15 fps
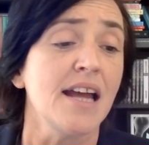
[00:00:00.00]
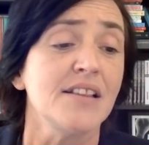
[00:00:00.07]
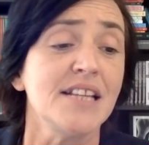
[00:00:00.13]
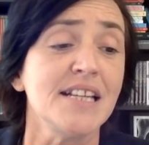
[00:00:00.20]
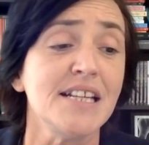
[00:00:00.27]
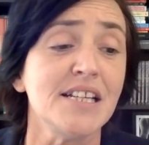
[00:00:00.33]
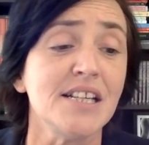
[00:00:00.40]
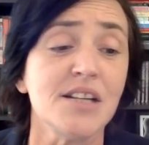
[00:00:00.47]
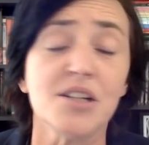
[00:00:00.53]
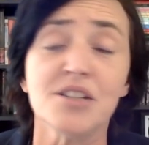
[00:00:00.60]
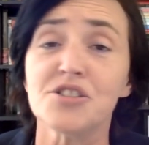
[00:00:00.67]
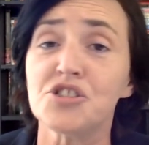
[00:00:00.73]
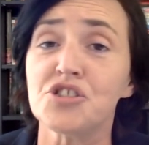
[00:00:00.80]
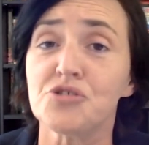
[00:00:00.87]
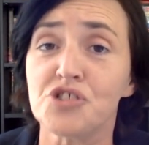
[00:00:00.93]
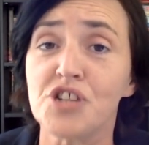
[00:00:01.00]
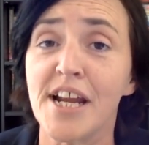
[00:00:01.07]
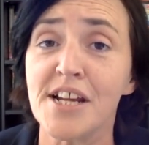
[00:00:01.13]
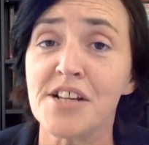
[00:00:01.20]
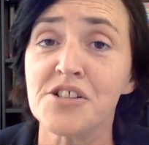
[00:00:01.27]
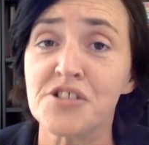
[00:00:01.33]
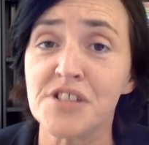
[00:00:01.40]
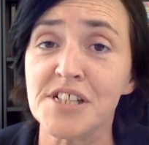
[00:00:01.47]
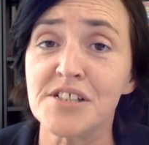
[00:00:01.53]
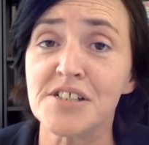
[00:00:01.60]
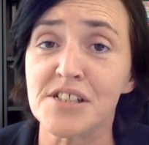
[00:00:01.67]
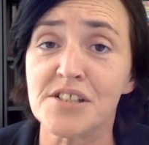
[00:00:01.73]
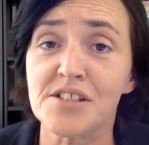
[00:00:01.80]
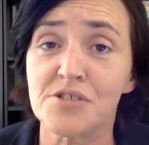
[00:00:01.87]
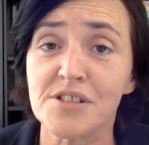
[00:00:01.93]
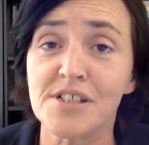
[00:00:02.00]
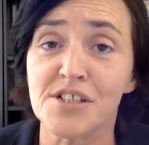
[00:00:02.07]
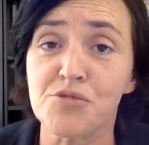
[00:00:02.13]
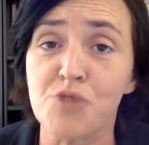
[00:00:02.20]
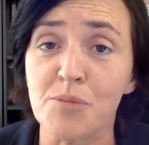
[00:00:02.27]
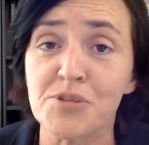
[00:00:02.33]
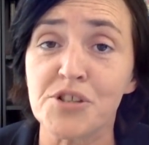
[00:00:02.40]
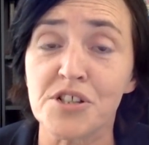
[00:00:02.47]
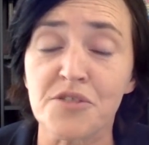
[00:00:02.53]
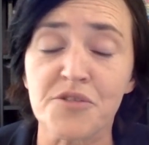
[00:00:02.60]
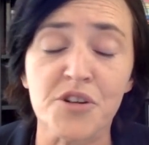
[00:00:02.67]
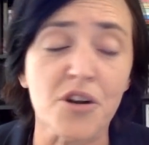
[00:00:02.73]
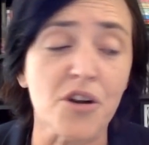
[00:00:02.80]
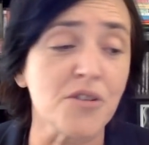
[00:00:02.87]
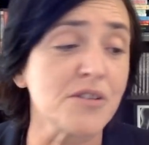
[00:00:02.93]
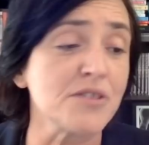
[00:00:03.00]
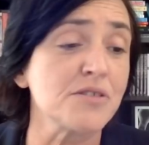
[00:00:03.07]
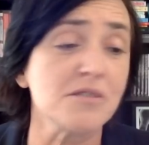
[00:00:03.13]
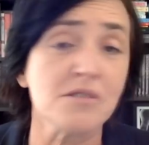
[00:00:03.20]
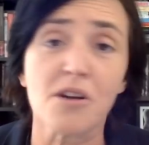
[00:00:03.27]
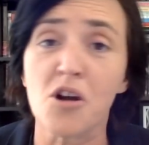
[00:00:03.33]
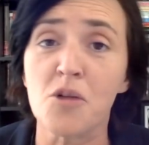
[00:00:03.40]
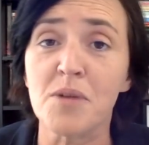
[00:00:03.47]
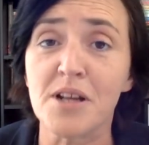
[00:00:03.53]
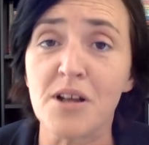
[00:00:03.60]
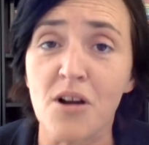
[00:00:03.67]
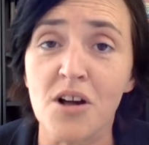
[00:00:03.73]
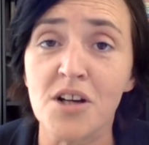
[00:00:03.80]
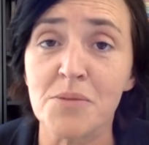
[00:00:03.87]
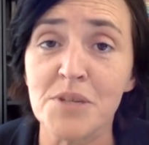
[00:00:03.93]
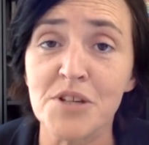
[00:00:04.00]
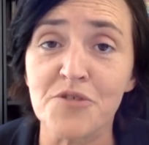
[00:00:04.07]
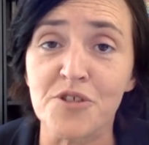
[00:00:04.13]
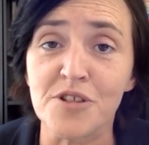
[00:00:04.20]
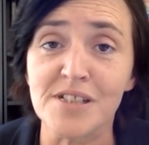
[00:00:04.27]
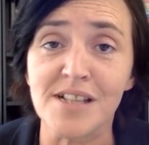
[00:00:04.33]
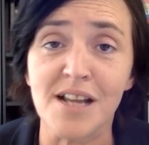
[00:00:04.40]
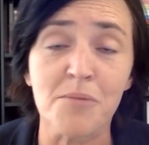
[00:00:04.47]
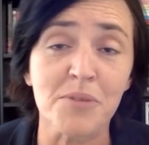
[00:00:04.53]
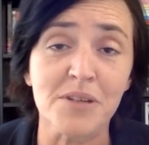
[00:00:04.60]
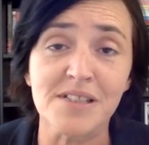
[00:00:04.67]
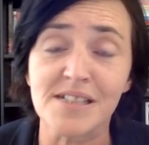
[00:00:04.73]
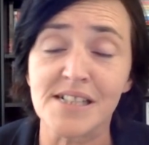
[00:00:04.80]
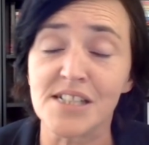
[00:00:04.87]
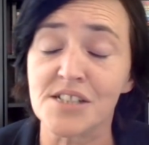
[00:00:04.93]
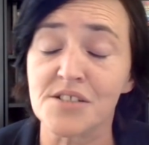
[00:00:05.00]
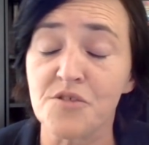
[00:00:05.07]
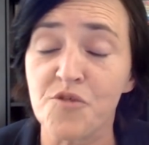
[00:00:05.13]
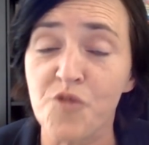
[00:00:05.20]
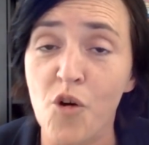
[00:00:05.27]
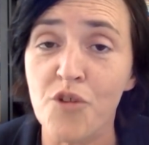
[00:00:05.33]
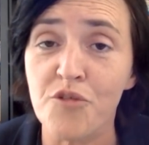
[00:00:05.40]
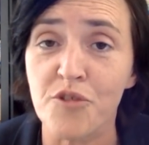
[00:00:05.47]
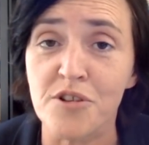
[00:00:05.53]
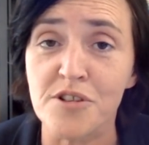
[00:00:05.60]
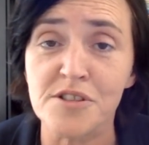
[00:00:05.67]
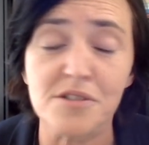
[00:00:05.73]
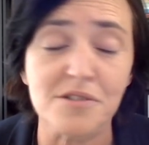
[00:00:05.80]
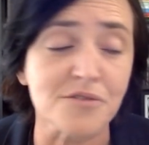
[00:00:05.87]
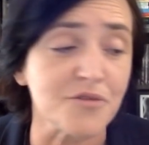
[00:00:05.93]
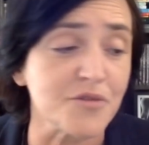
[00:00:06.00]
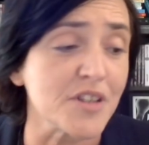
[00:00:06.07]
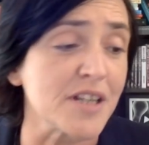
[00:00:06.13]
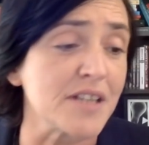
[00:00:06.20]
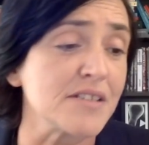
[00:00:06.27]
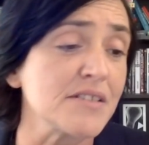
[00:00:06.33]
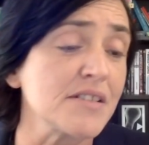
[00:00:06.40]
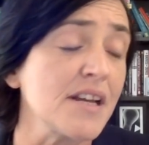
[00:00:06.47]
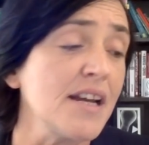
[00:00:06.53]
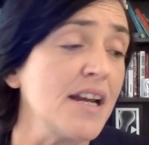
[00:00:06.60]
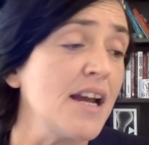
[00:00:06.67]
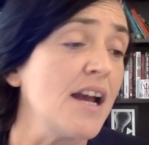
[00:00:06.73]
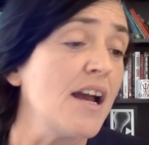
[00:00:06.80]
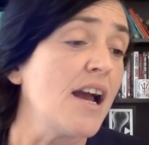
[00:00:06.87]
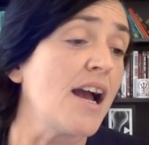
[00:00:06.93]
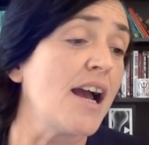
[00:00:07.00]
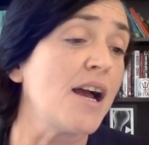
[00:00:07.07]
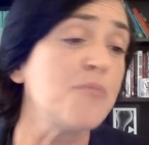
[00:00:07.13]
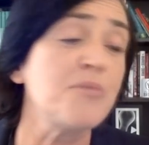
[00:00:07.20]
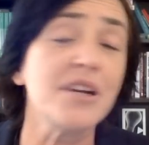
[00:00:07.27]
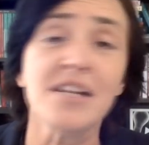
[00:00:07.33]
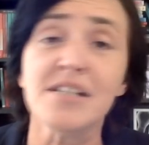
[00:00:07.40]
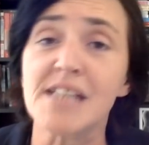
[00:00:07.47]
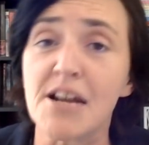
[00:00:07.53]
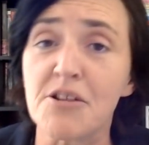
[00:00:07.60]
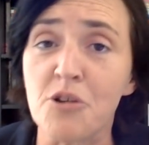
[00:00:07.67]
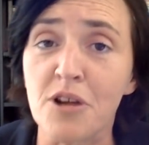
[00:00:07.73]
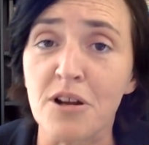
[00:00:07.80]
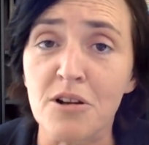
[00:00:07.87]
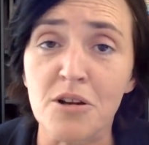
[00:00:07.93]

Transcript: The disruption of the current global economy, for example, is forefront of this. Bringing down oil